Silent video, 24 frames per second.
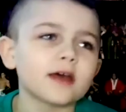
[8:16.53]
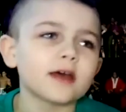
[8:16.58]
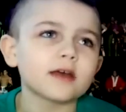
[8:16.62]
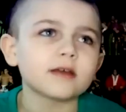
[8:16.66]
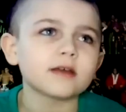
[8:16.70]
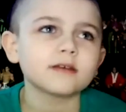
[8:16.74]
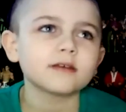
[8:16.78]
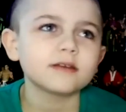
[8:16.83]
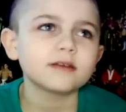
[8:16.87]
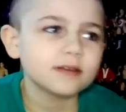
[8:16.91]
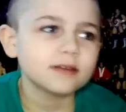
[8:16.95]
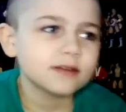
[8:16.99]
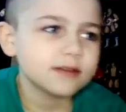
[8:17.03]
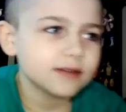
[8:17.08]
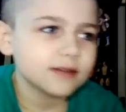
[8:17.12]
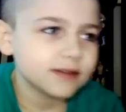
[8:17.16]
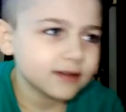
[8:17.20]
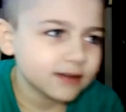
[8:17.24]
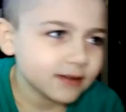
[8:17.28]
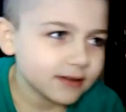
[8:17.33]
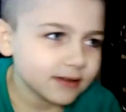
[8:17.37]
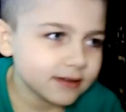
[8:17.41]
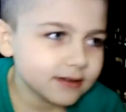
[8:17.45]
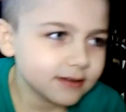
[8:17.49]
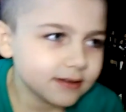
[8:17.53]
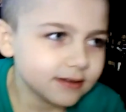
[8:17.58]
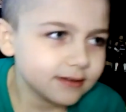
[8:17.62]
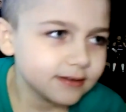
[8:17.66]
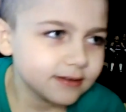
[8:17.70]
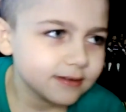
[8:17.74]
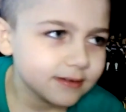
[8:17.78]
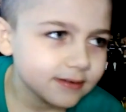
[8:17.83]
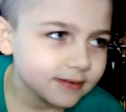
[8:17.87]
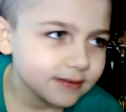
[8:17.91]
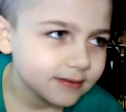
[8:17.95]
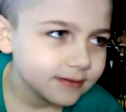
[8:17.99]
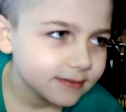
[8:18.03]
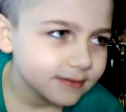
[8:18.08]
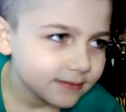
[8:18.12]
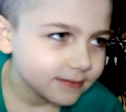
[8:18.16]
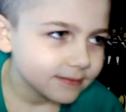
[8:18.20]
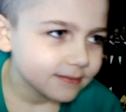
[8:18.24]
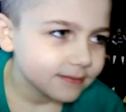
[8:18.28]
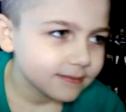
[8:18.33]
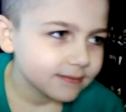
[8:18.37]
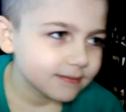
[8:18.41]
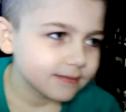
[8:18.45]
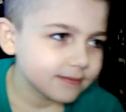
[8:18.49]
days to do that, and it would not look half that
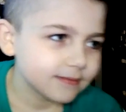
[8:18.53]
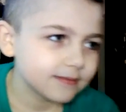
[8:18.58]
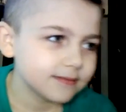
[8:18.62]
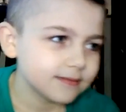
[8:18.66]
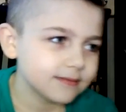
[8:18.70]
good.